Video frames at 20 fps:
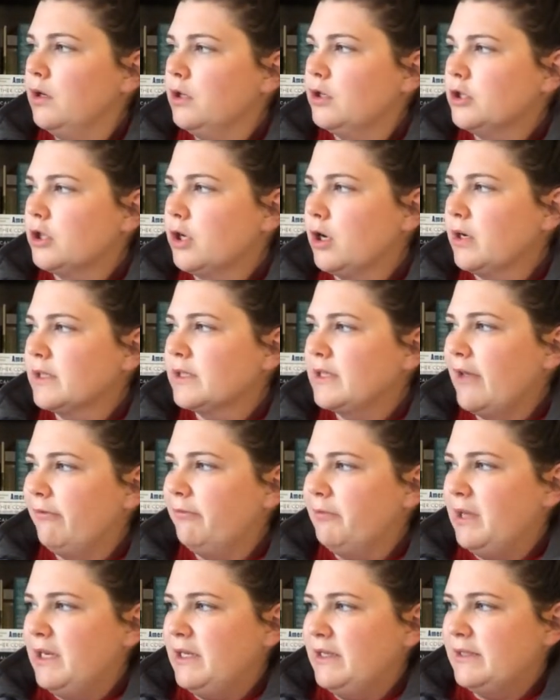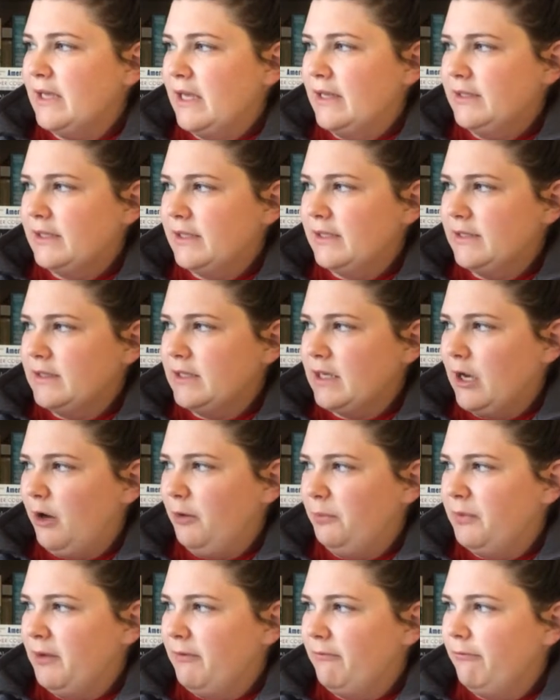Sharks have many senses to
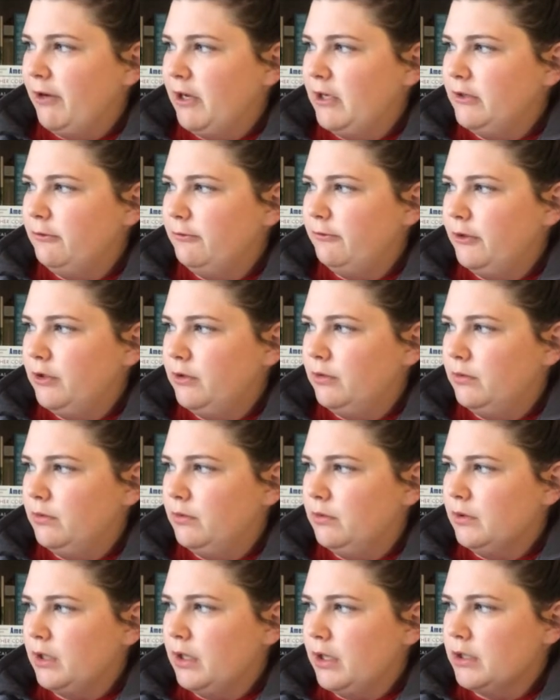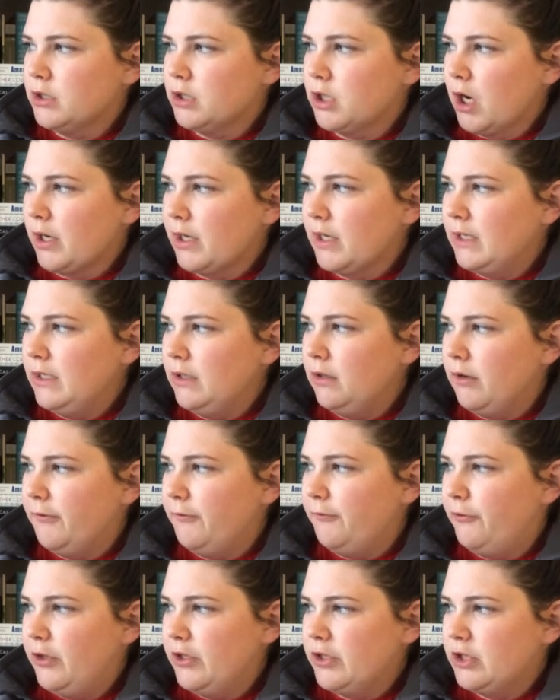help them find food. A shark can hear a
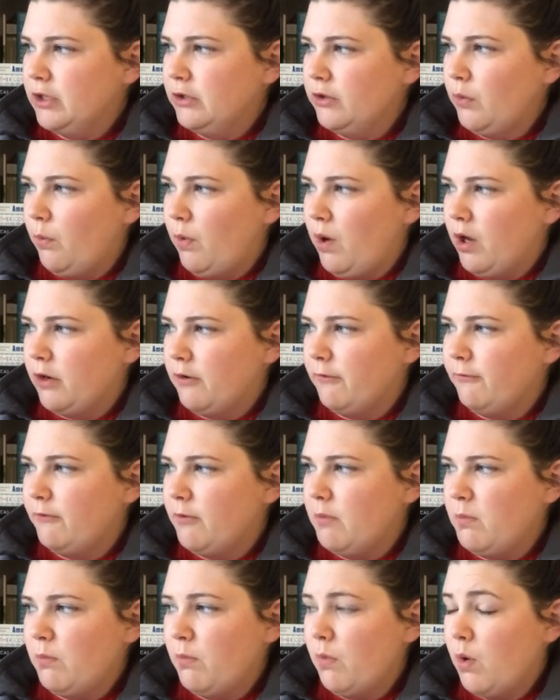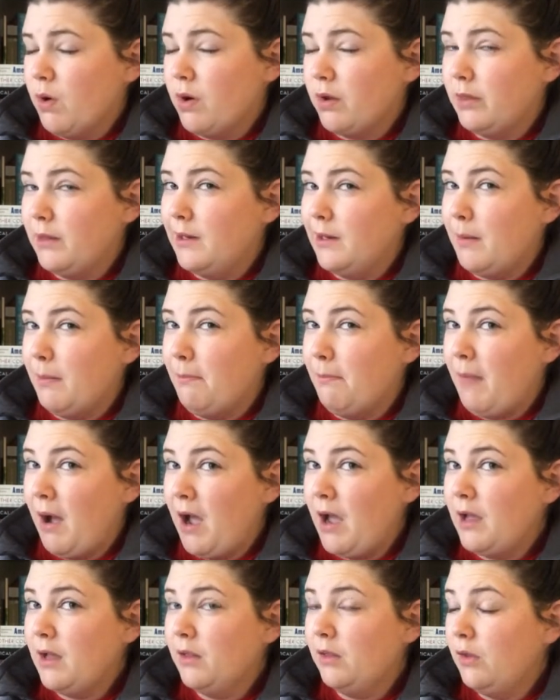fish in the water from more than a
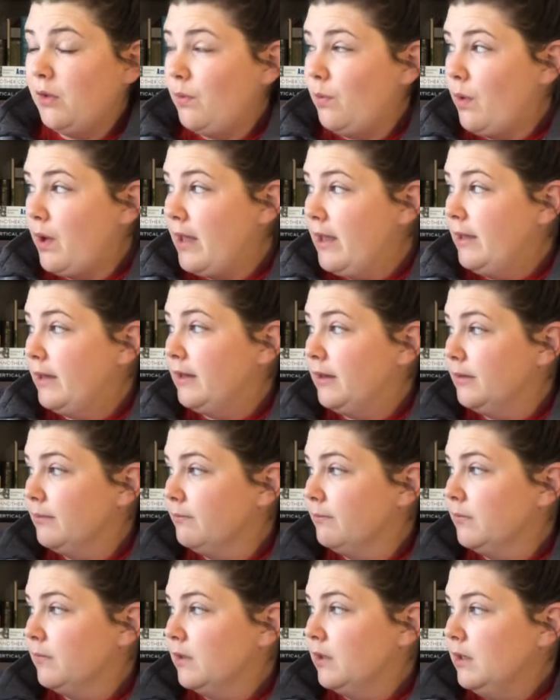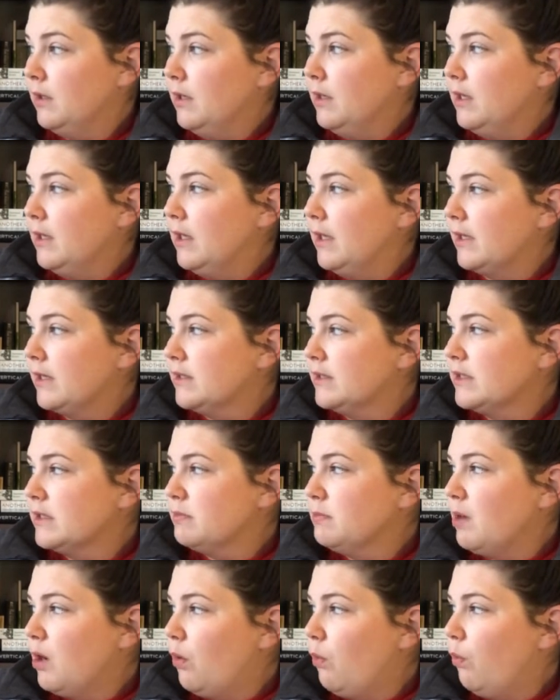mile away. It can
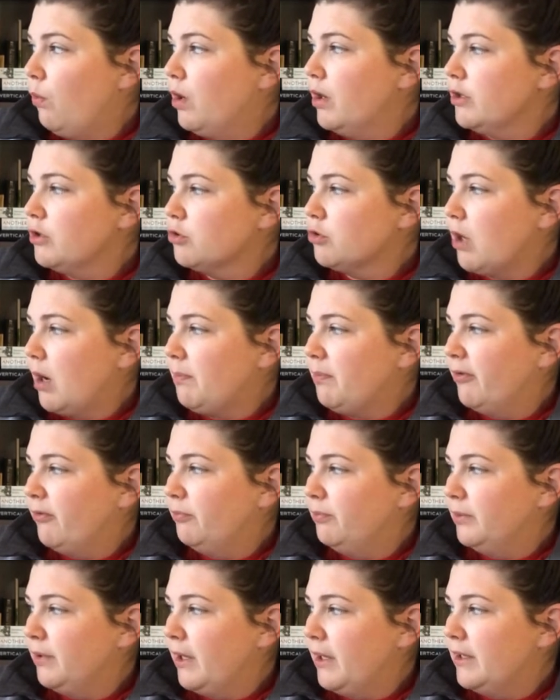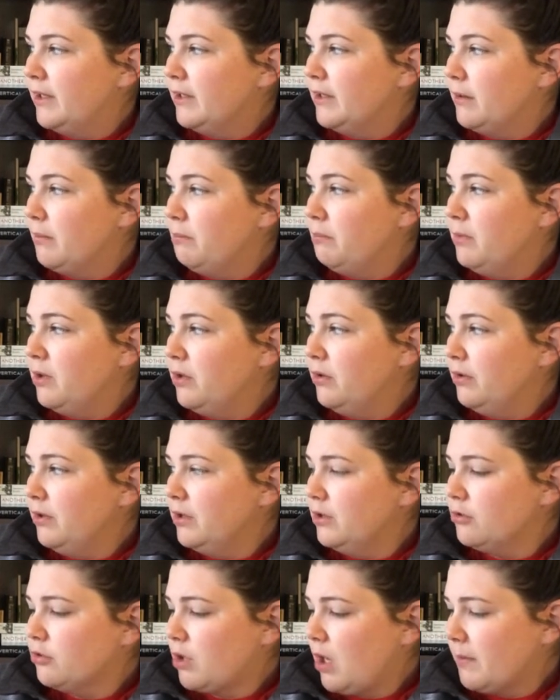smell one drop of blood in a
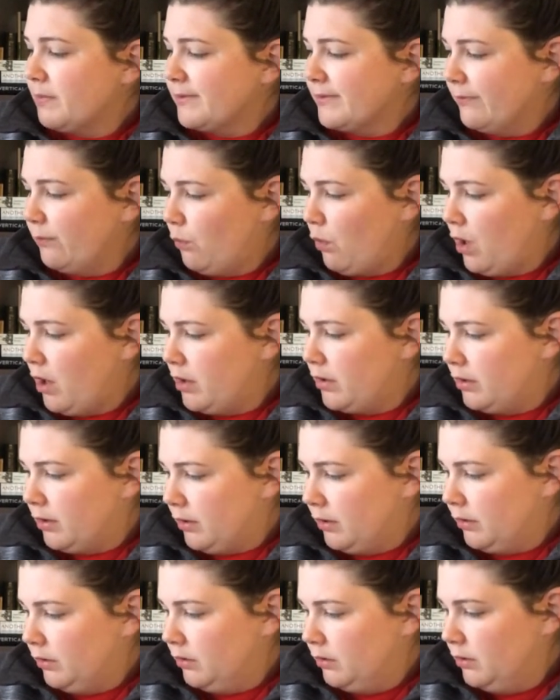million drops of water.